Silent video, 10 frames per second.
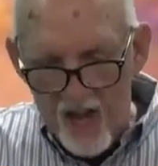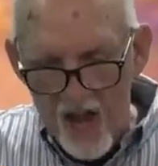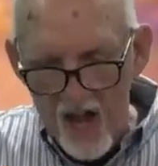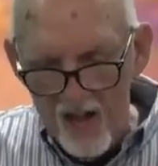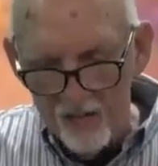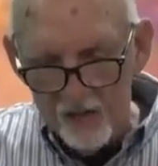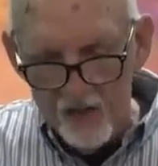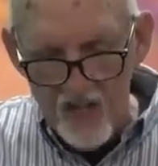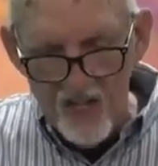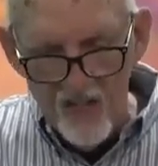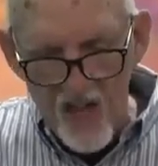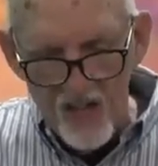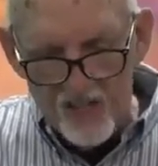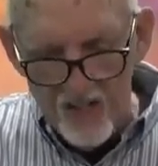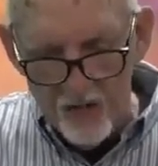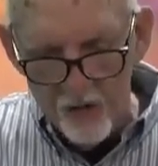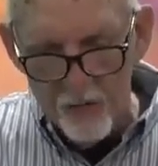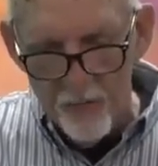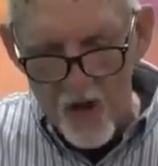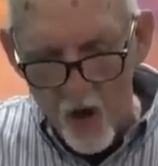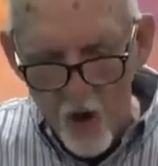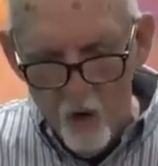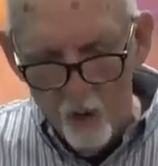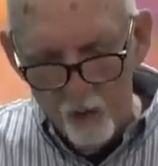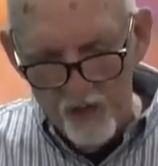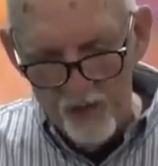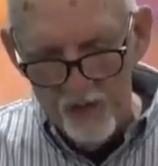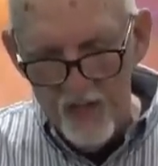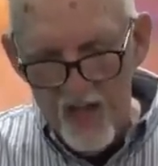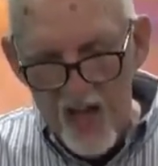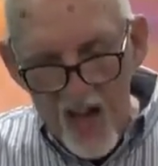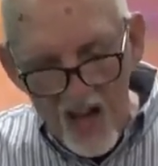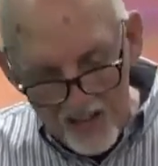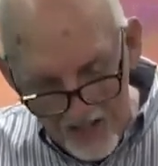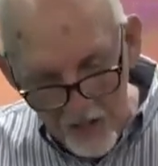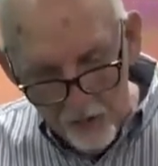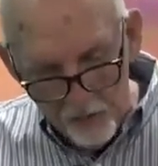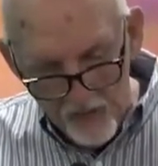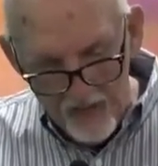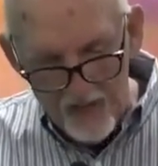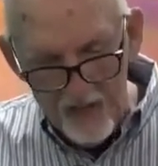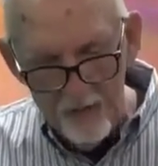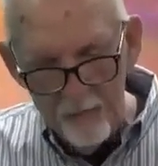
I have seen thy tears. Behold, I heal thee.